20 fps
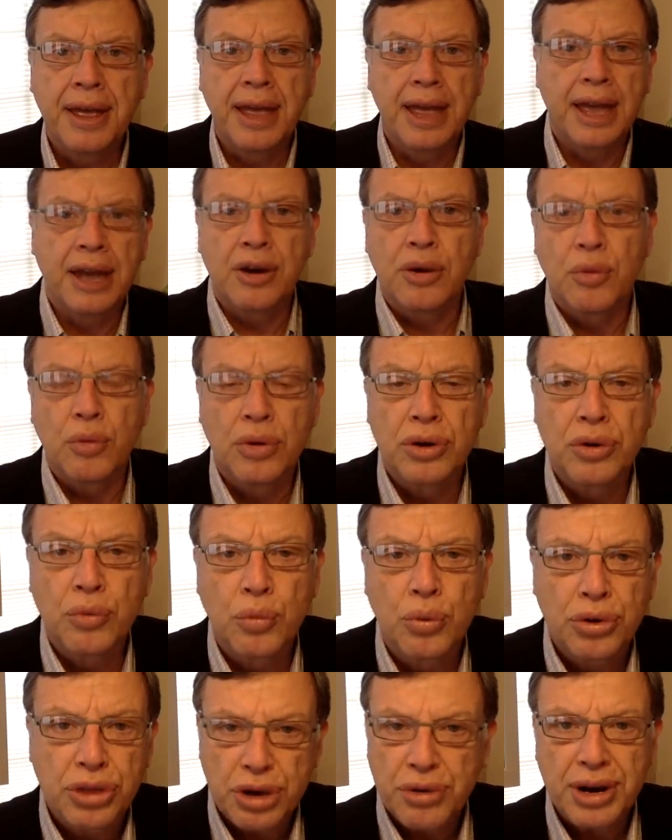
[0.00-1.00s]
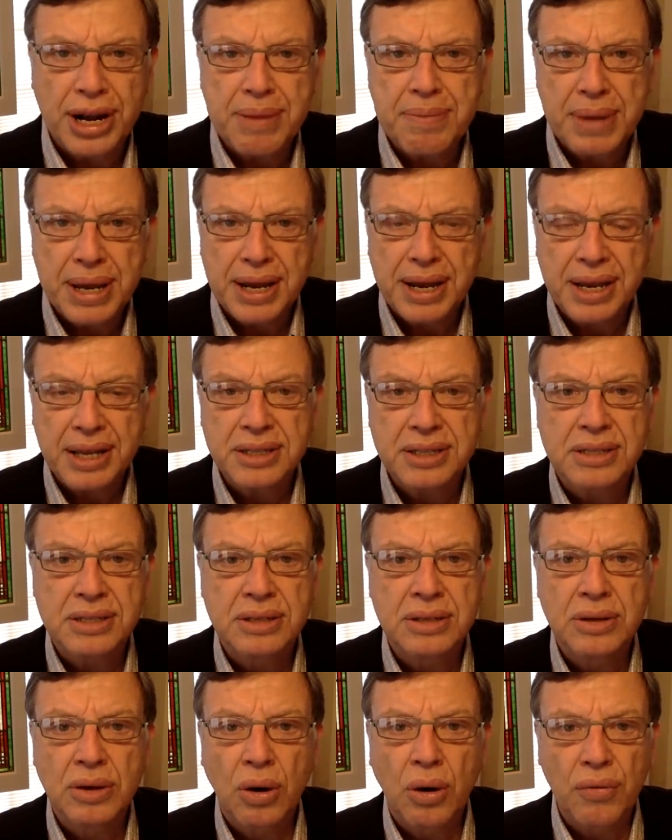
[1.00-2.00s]
And were there any
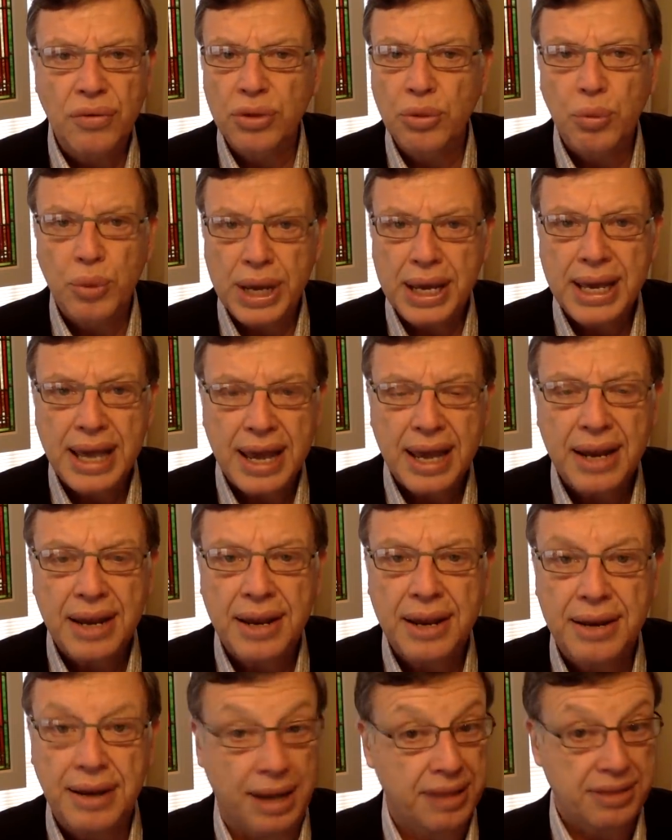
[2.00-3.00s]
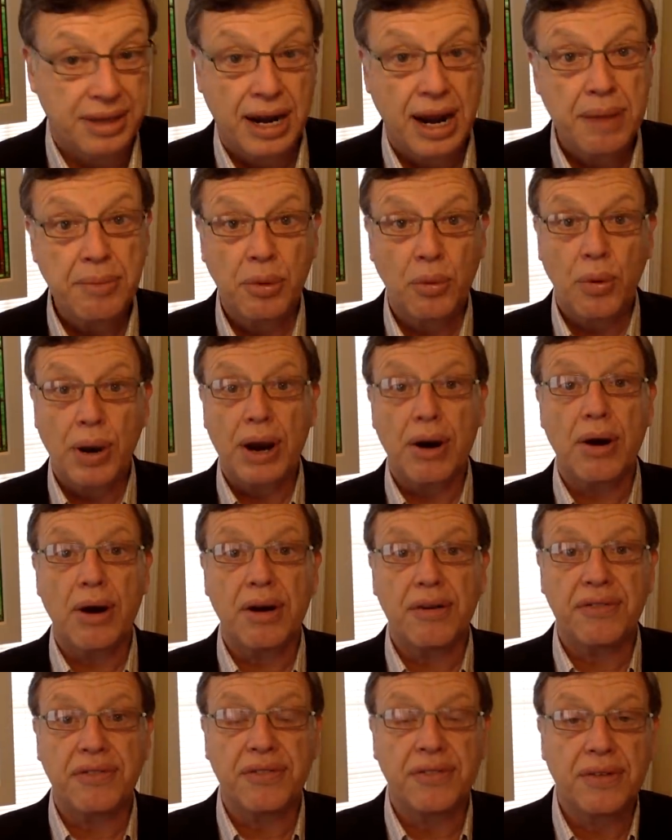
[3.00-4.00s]
meetings over the weekend? Not that I'm
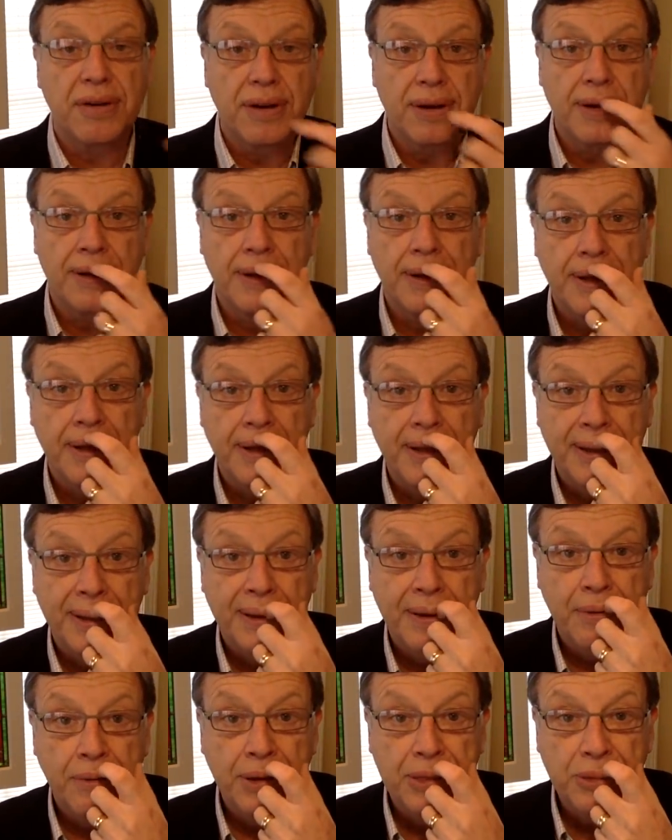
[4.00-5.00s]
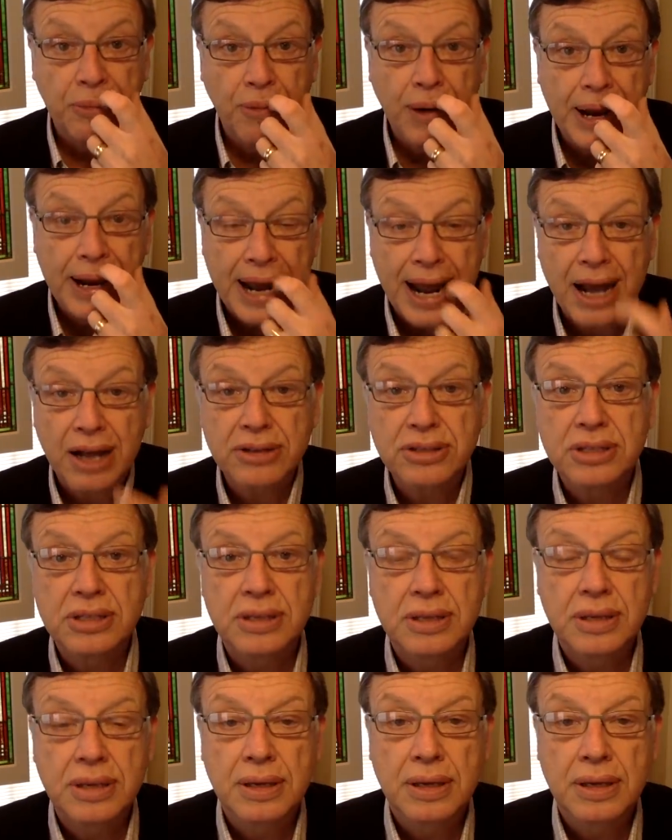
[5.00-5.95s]
aware of, with the White House.